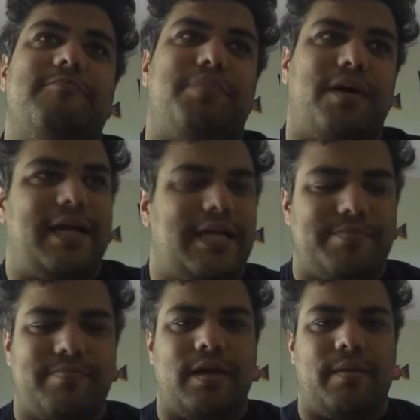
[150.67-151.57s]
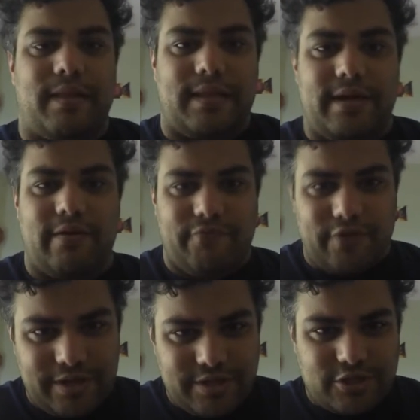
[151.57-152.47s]
But he ends up becoming a leader of the
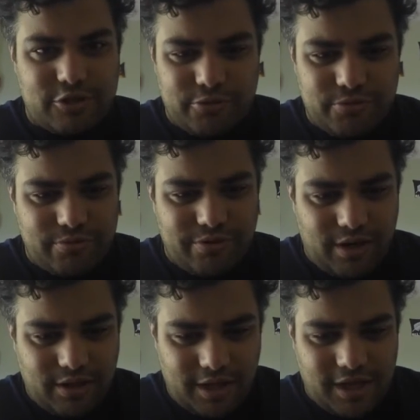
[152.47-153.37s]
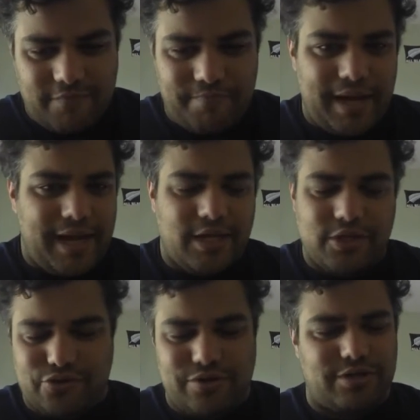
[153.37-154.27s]
village through a lot of
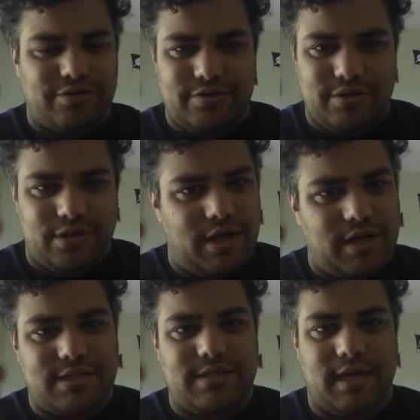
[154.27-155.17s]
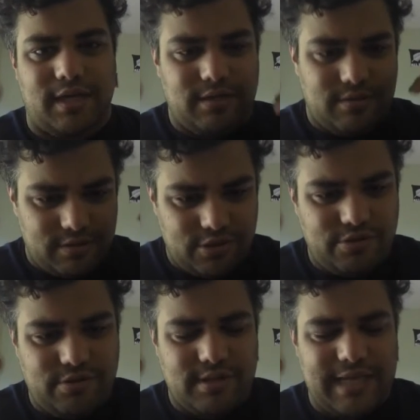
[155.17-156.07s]
pain, struggle, and a lot of like
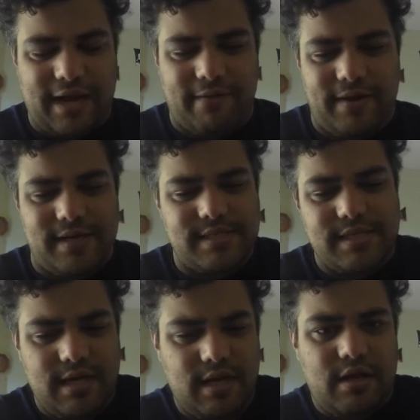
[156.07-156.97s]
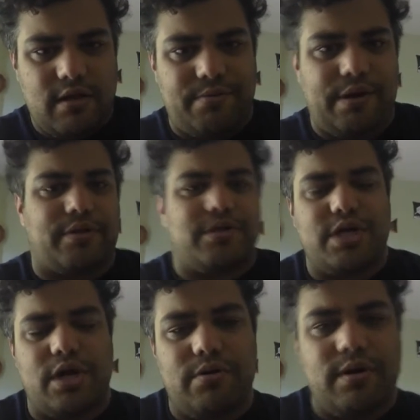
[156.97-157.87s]
sacrifice throughout the
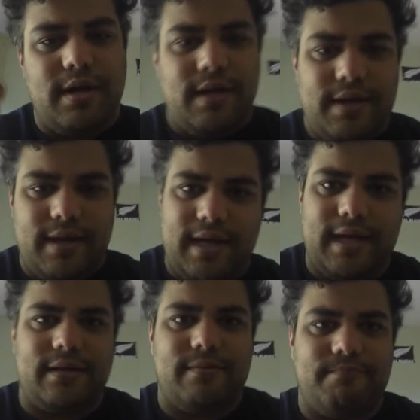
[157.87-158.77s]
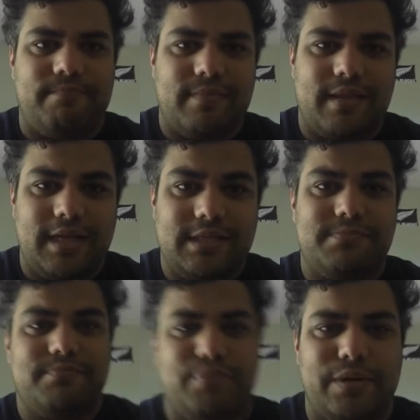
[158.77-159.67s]
show. And
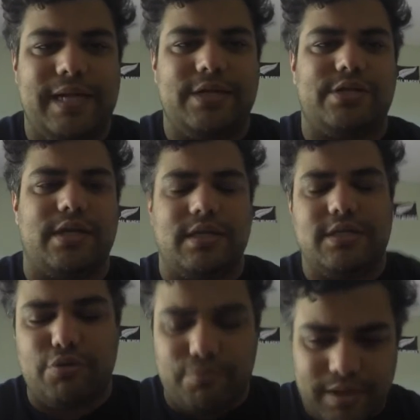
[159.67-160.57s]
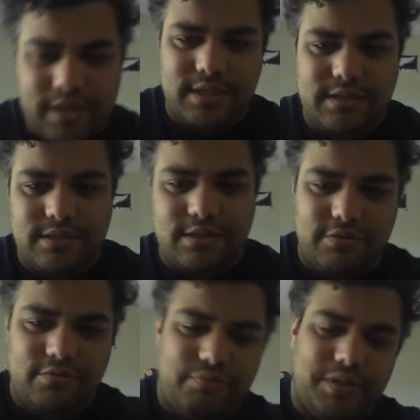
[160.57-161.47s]
it's pretty interesting, at least for me,
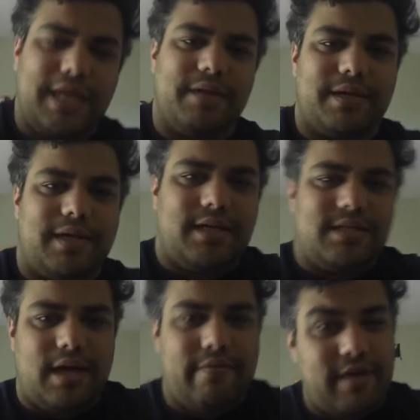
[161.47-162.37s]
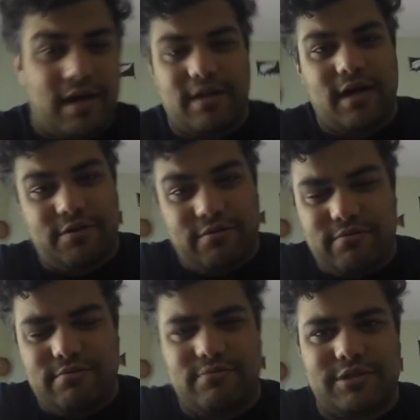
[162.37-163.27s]
to relate because I've kind of gone
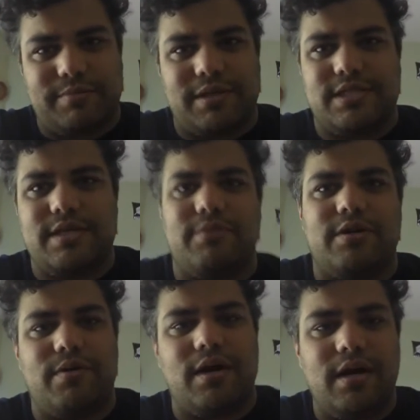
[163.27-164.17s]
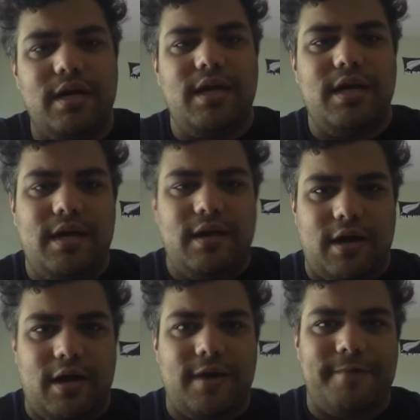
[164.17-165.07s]
through something similar where,
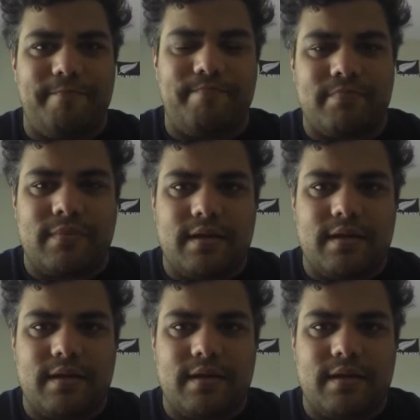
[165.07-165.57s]
um,